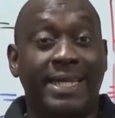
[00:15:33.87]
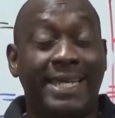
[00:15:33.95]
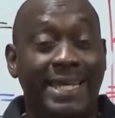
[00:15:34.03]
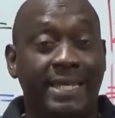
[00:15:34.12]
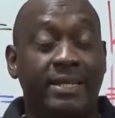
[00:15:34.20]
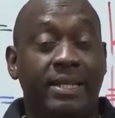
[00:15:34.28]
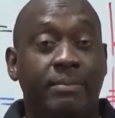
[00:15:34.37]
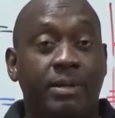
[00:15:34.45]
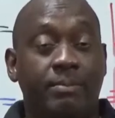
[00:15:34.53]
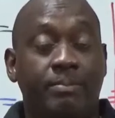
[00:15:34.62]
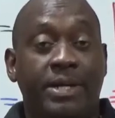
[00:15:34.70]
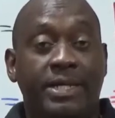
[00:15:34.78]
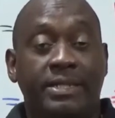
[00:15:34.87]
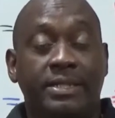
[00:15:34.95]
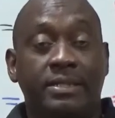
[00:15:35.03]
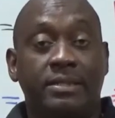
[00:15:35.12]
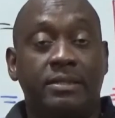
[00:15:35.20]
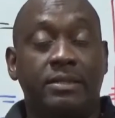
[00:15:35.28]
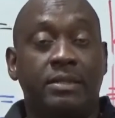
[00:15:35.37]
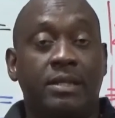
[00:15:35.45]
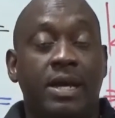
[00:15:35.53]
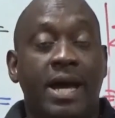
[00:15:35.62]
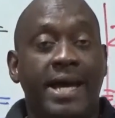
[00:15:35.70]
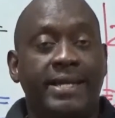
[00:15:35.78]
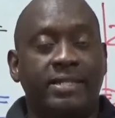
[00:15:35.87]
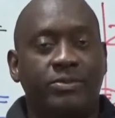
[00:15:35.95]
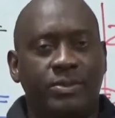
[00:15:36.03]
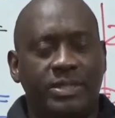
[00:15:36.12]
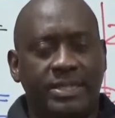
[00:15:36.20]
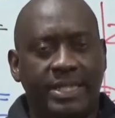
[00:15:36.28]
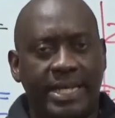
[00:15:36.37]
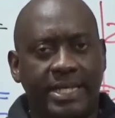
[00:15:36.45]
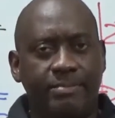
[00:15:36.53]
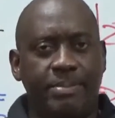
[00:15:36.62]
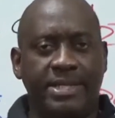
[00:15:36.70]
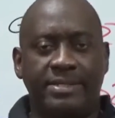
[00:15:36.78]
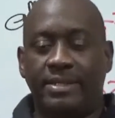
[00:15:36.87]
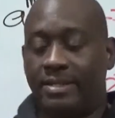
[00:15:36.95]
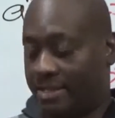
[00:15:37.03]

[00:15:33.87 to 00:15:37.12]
get them and practice. I just wanted to get the basic